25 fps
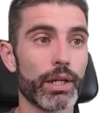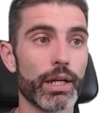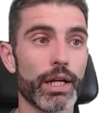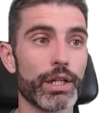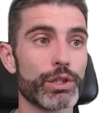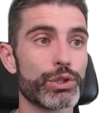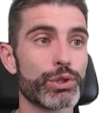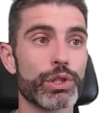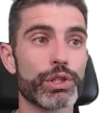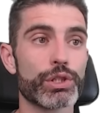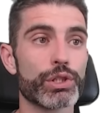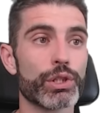
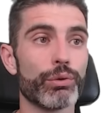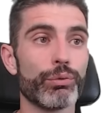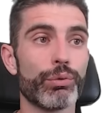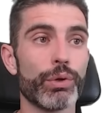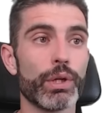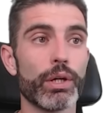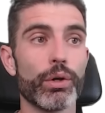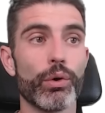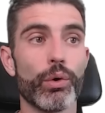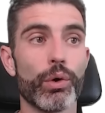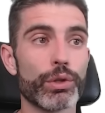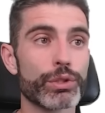educational
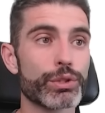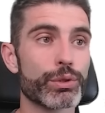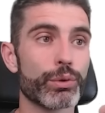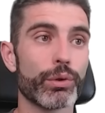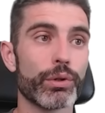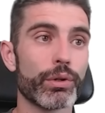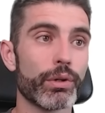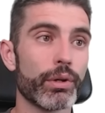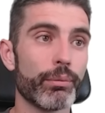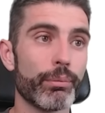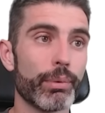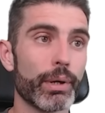video also
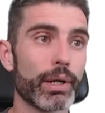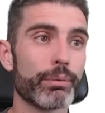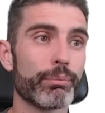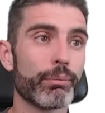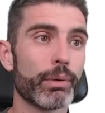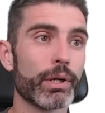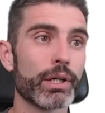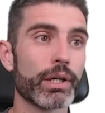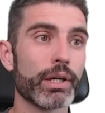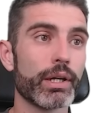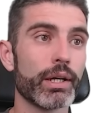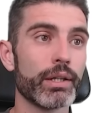about
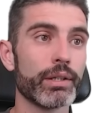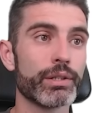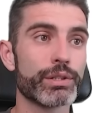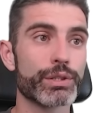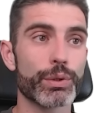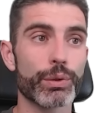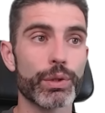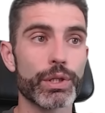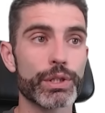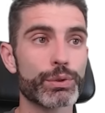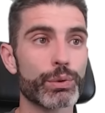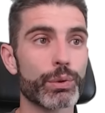marketing, so
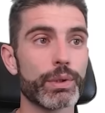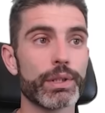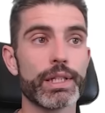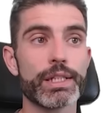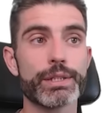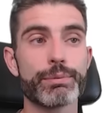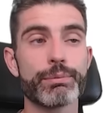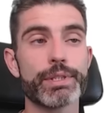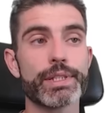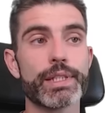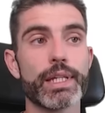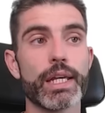this one, This
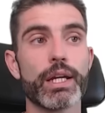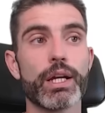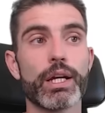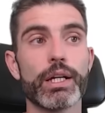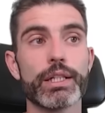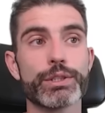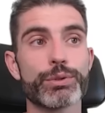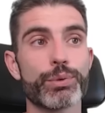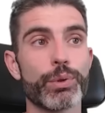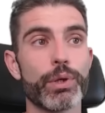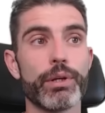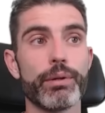Mistake
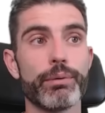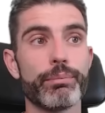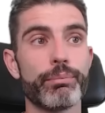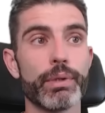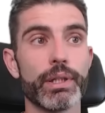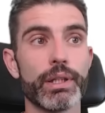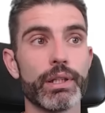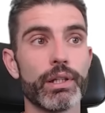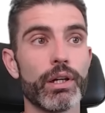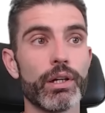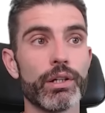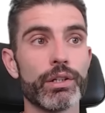Cost $28
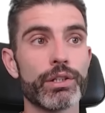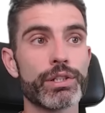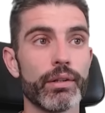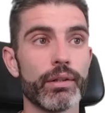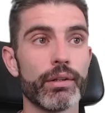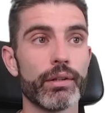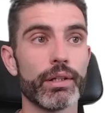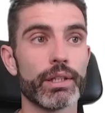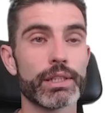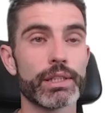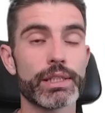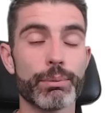Million.
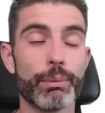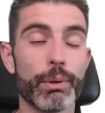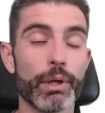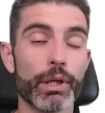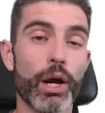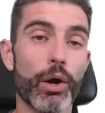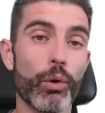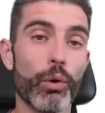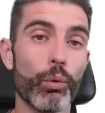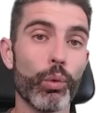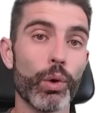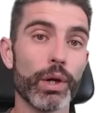It's about
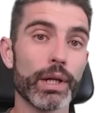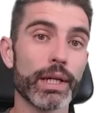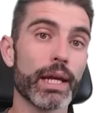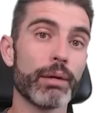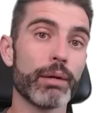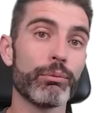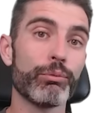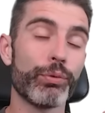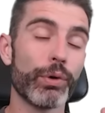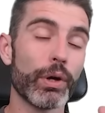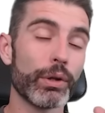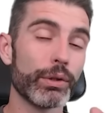how one
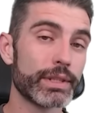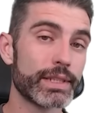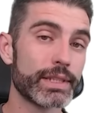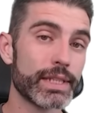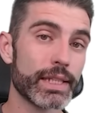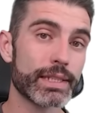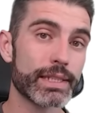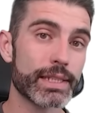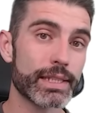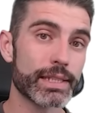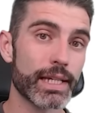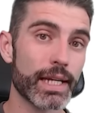game found
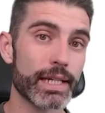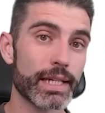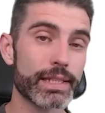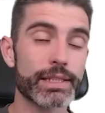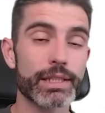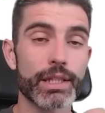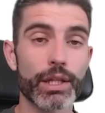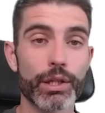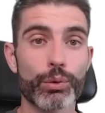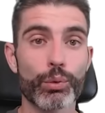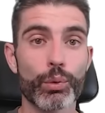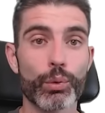insane success,
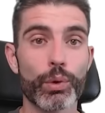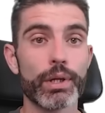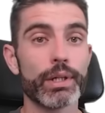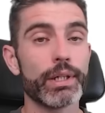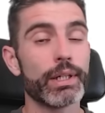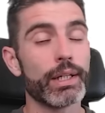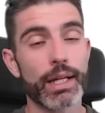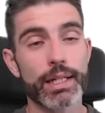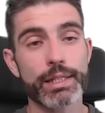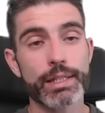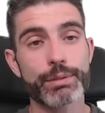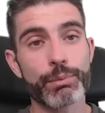another one
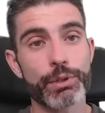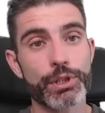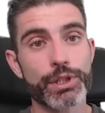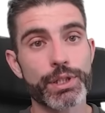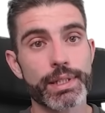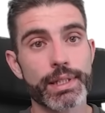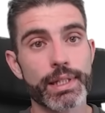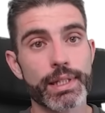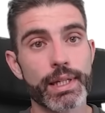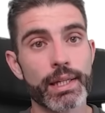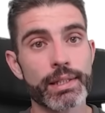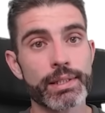not as much
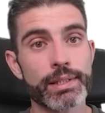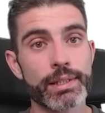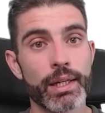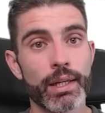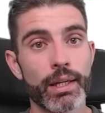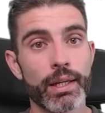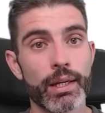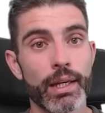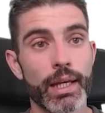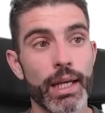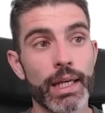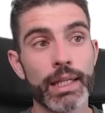success
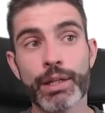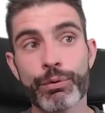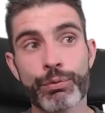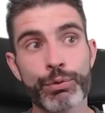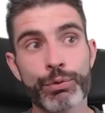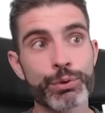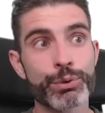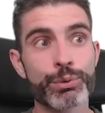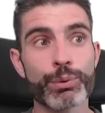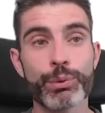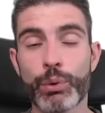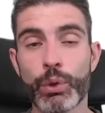and the
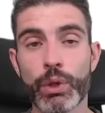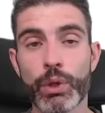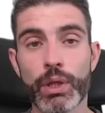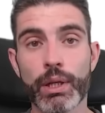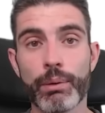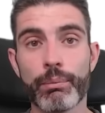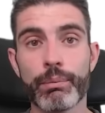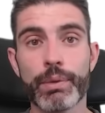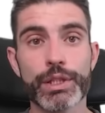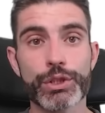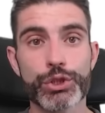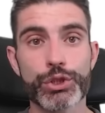difference between
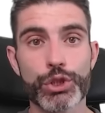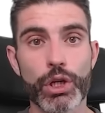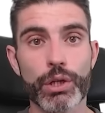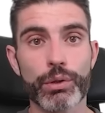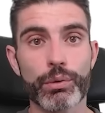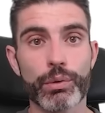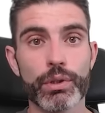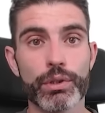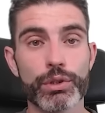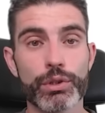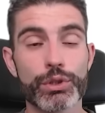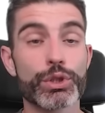them is
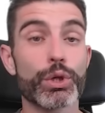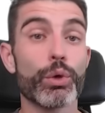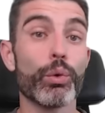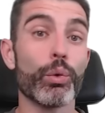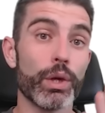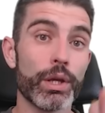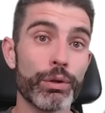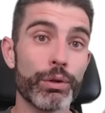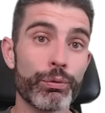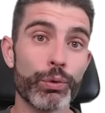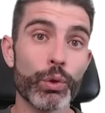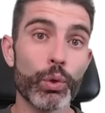genre. So
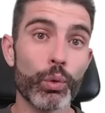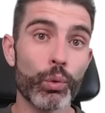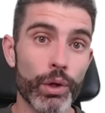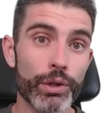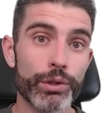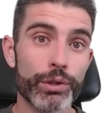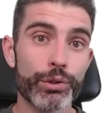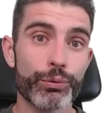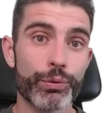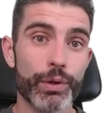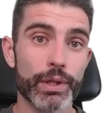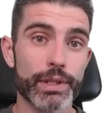if you want
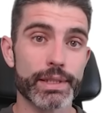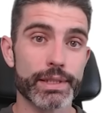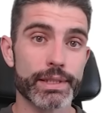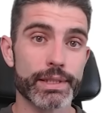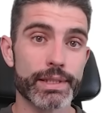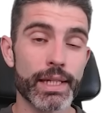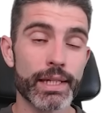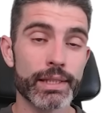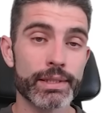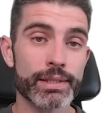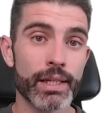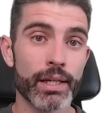to find
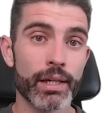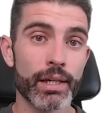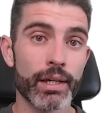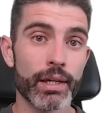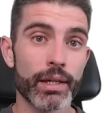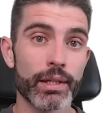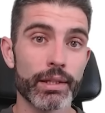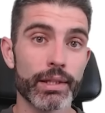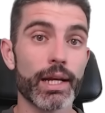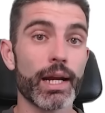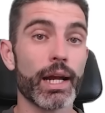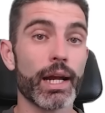success,
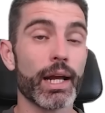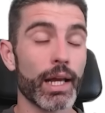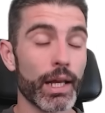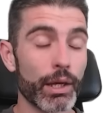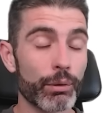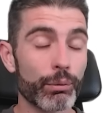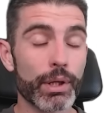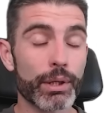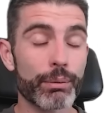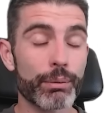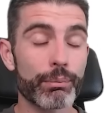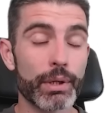then I highly
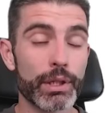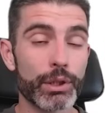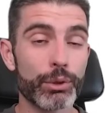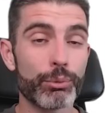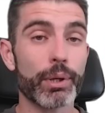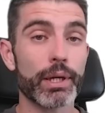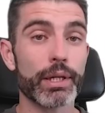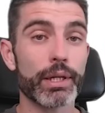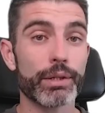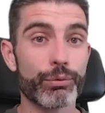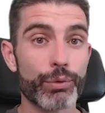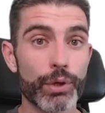recommend you
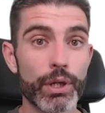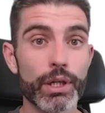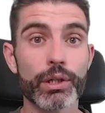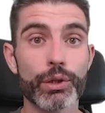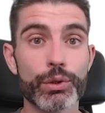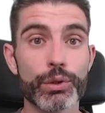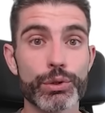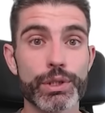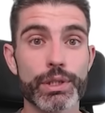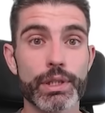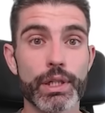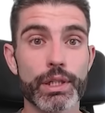pay very
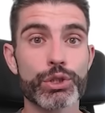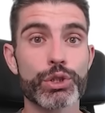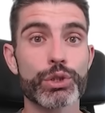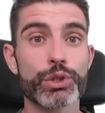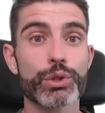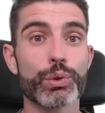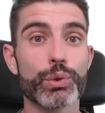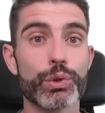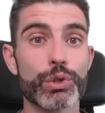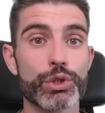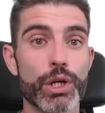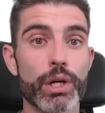close attention
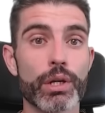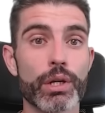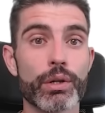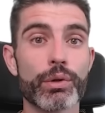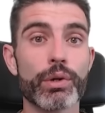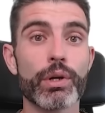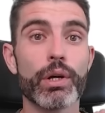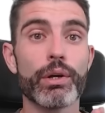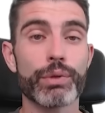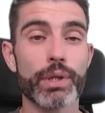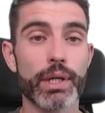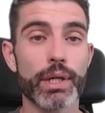to the genre
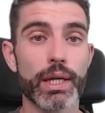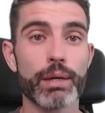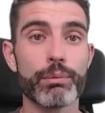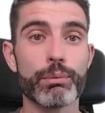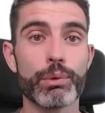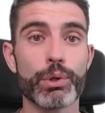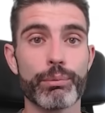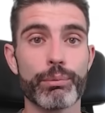of the game you're